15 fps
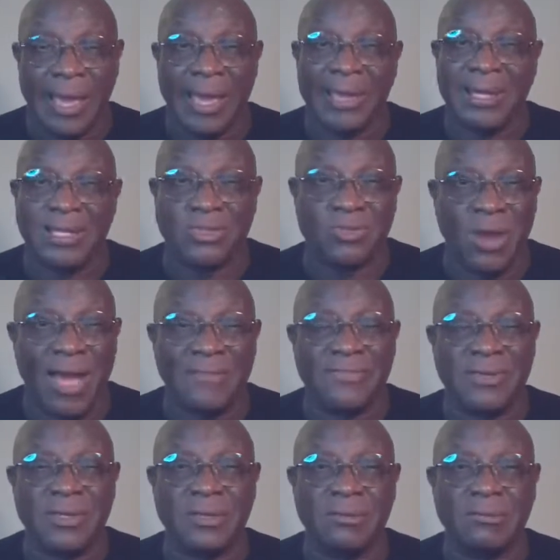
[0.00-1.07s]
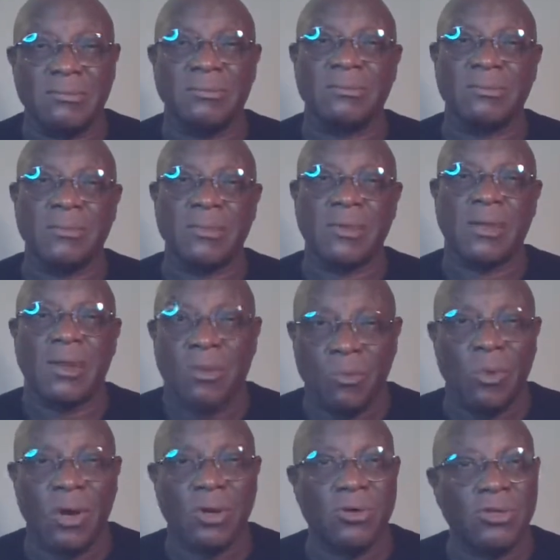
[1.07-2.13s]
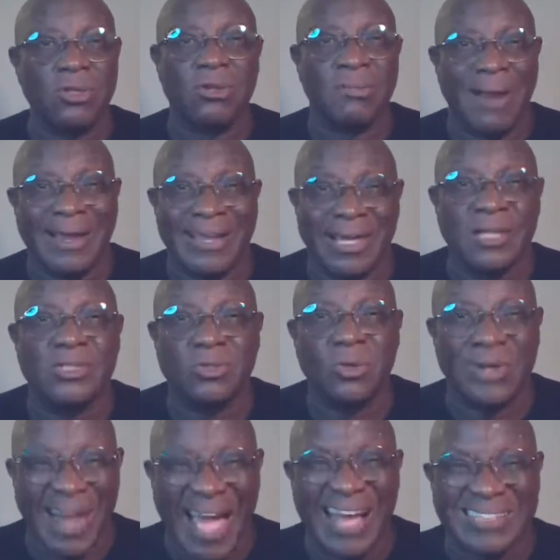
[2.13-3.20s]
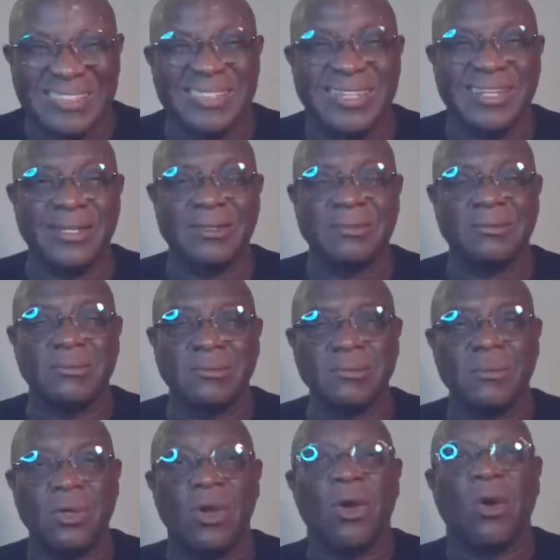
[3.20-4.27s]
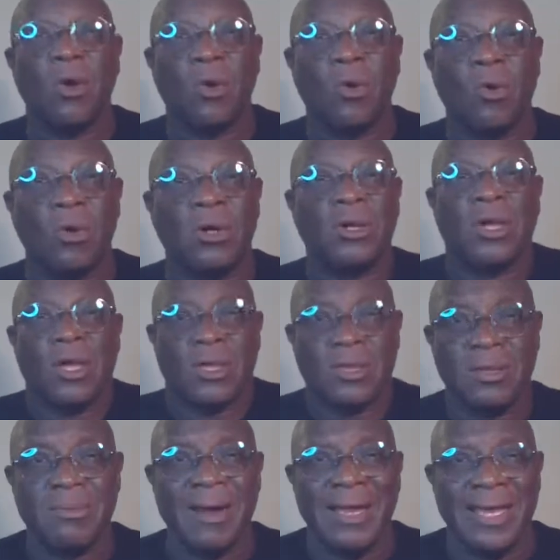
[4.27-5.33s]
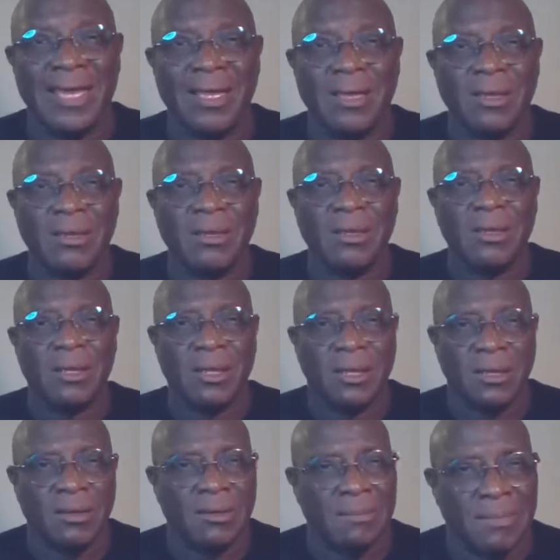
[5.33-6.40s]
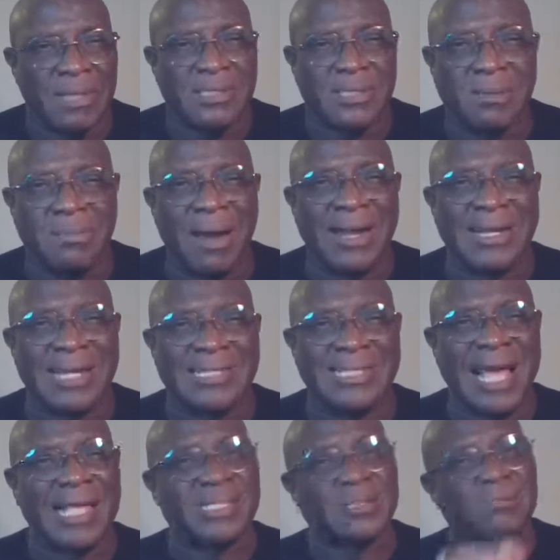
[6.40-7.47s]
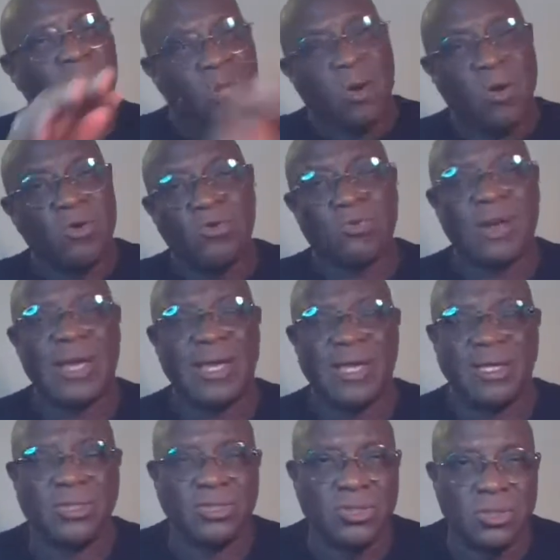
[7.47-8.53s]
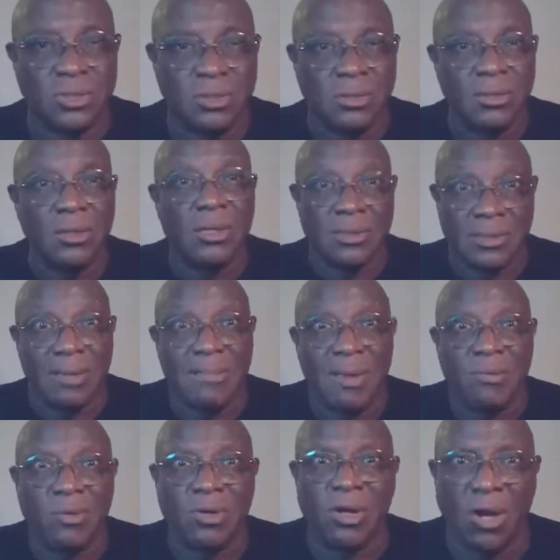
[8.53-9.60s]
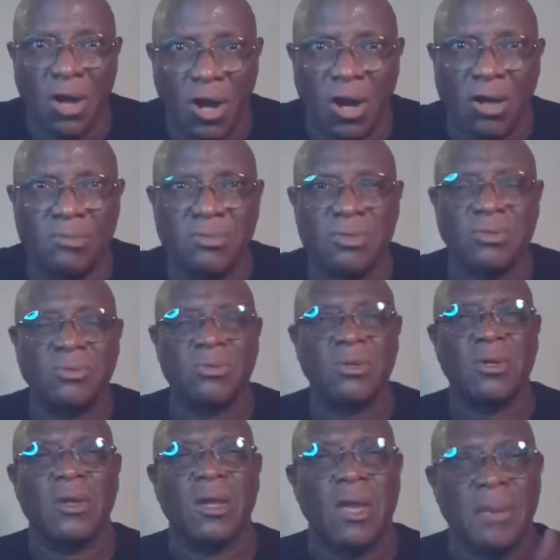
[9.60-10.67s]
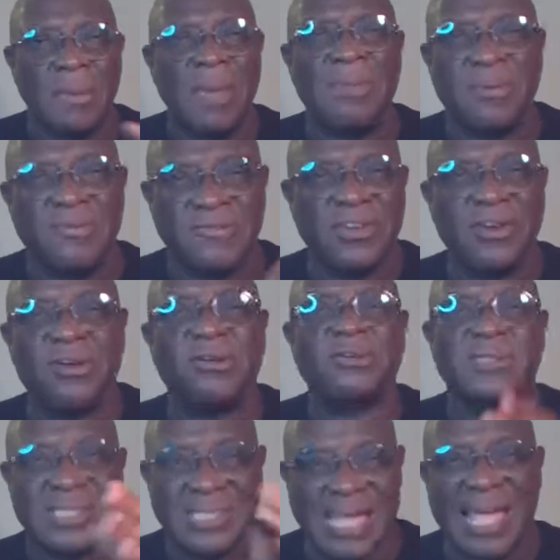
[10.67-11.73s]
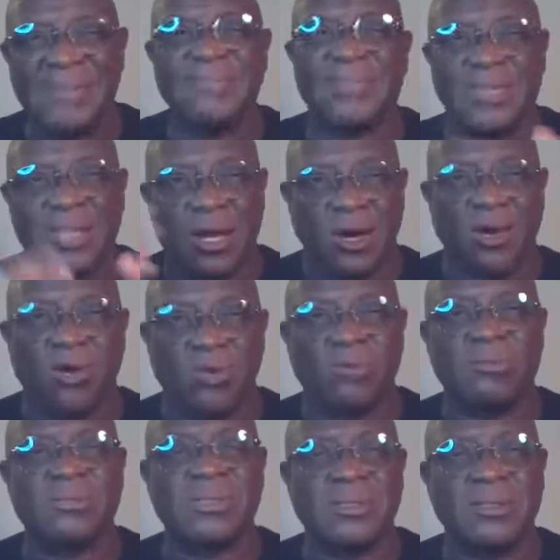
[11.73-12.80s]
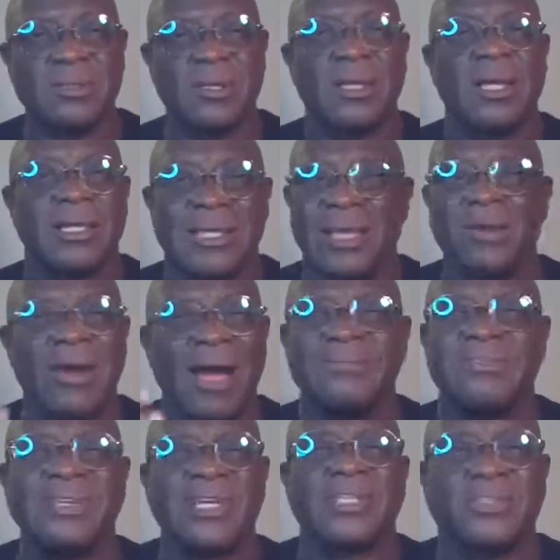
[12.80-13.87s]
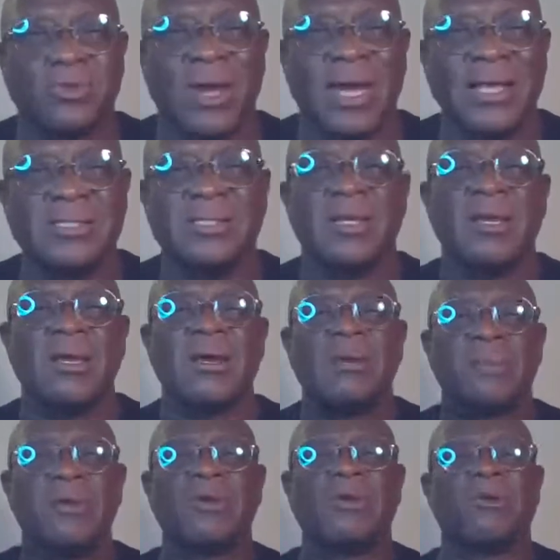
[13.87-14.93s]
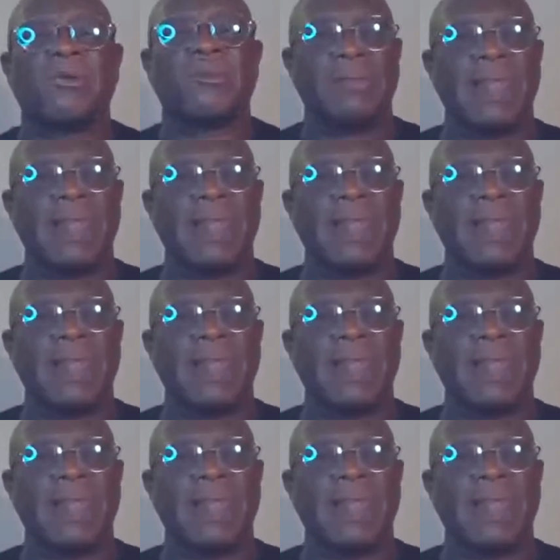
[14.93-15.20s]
And in traffic, well, you might get into an accident or you might meet somebody that's got some road rage that may want to harm you. People feel safe in their homes. They don't have to get dressed, put on a